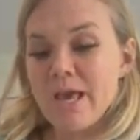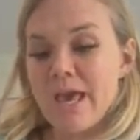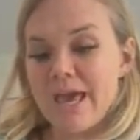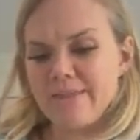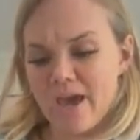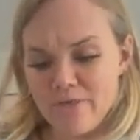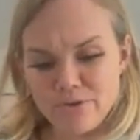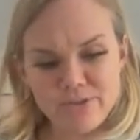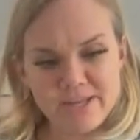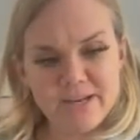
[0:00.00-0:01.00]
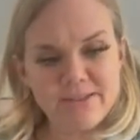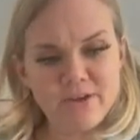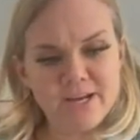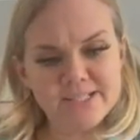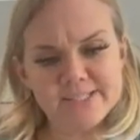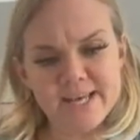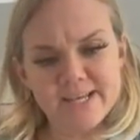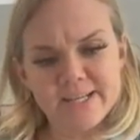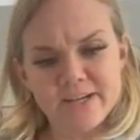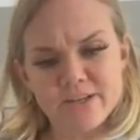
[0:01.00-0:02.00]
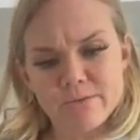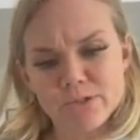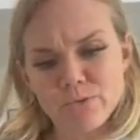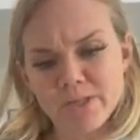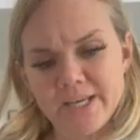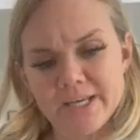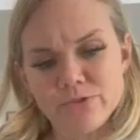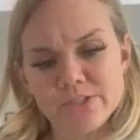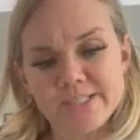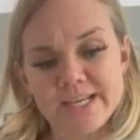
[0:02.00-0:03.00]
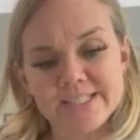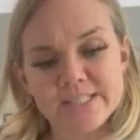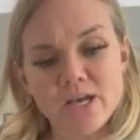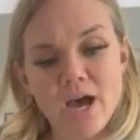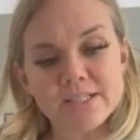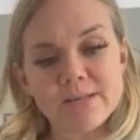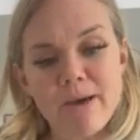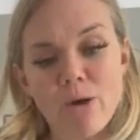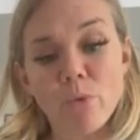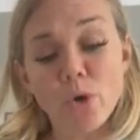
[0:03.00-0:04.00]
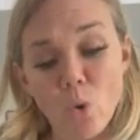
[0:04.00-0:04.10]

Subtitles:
And the other thing that I thought it said in here that was really interesting is it talks about what